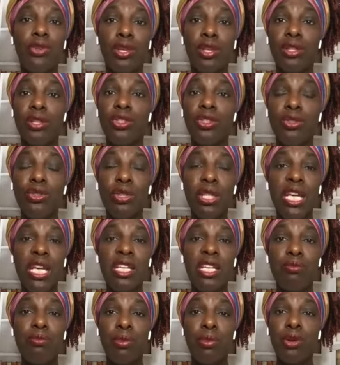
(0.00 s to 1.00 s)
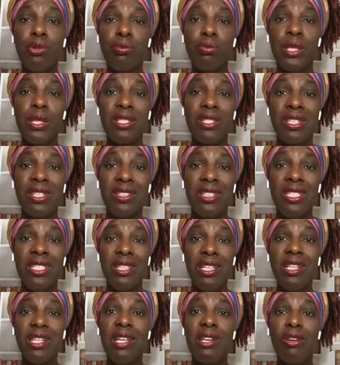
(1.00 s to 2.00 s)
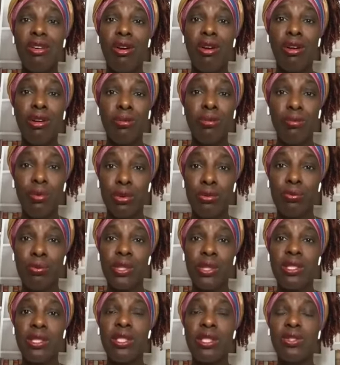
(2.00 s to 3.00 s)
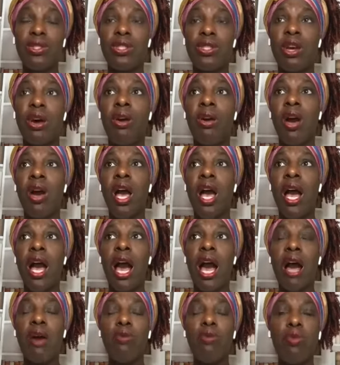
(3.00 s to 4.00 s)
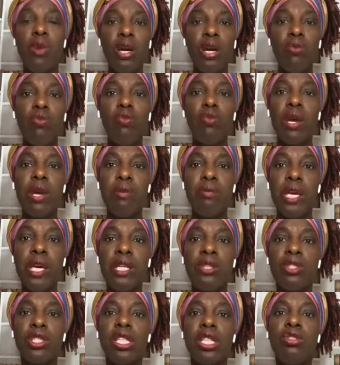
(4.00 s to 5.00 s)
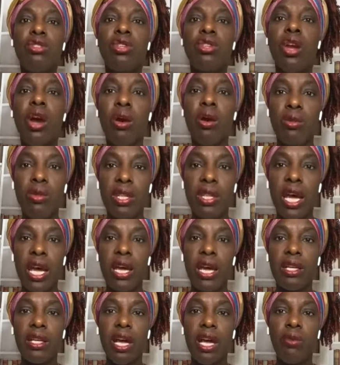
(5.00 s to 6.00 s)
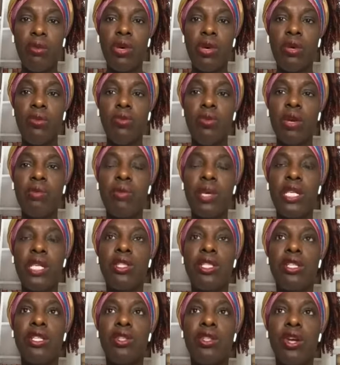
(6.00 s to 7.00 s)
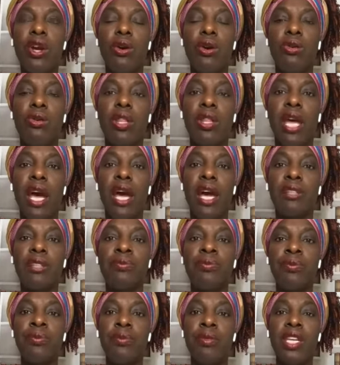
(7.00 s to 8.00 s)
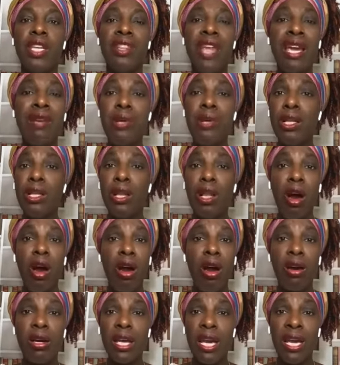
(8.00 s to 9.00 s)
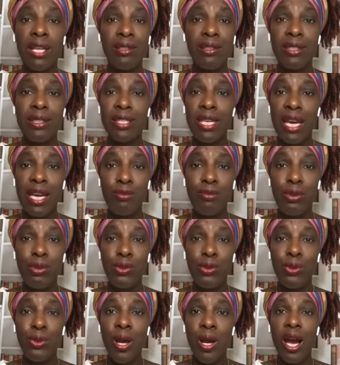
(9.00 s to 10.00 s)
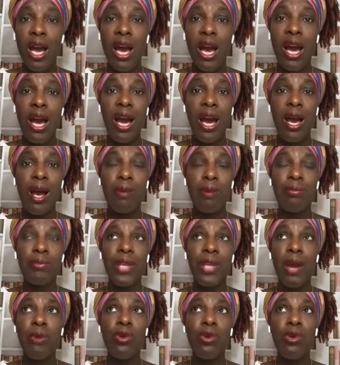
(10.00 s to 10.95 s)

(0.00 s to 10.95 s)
for a unique purpose, and he did it on purpose. And so I want women to know that. I want women to know that they belong at the table. I